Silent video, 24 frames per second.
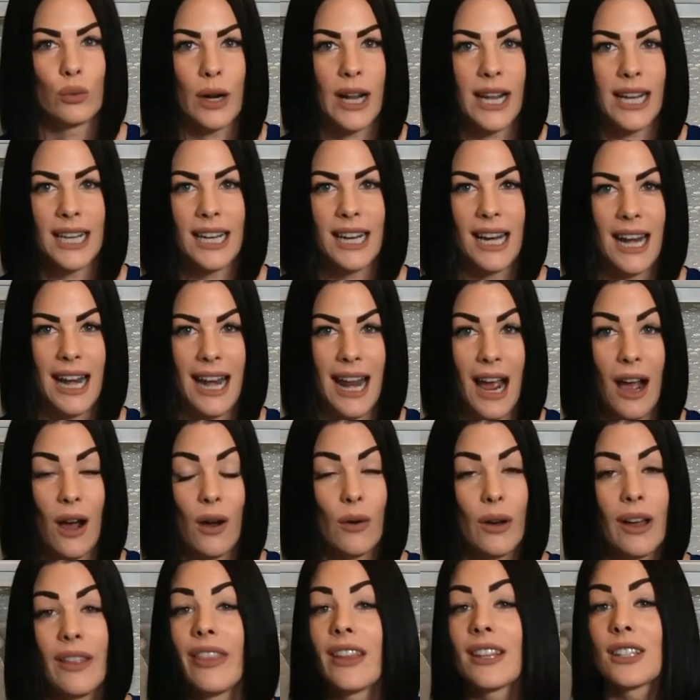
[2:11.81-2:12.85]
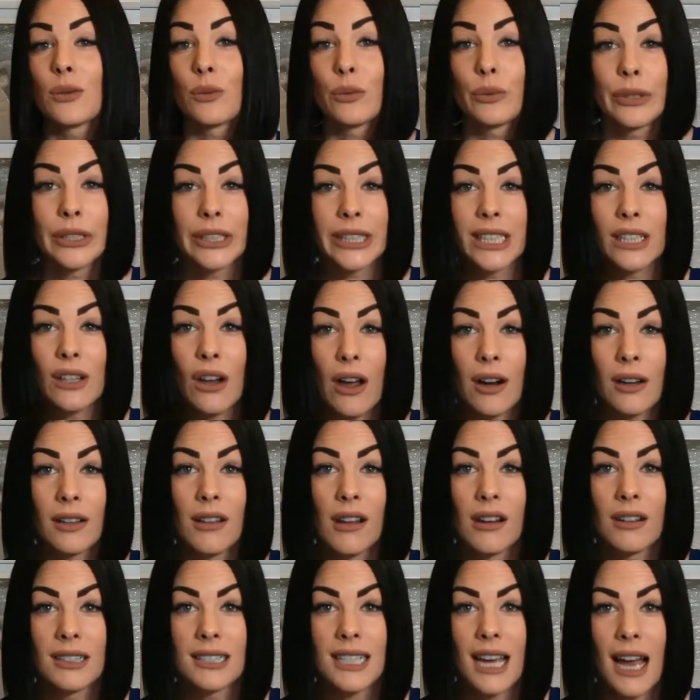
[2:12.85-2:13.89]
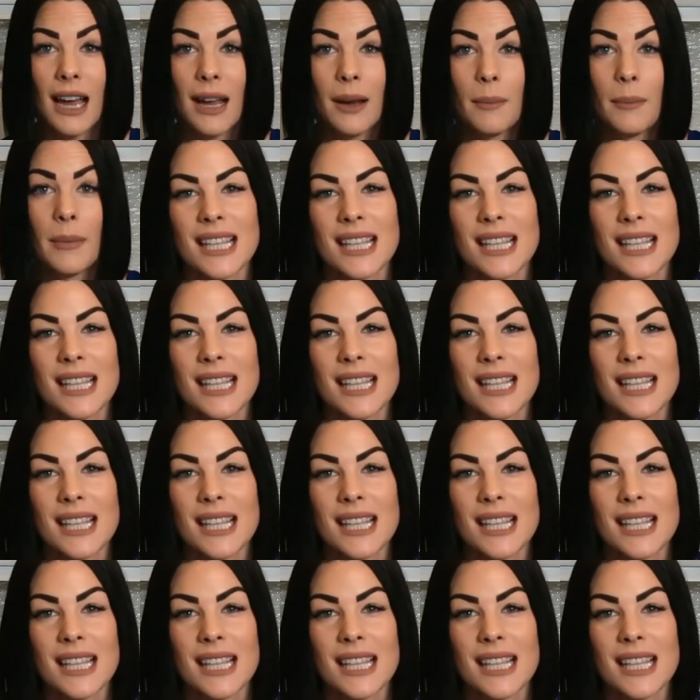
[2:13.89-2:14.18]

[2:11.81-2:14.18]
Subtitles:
right now. And that's really not a long time.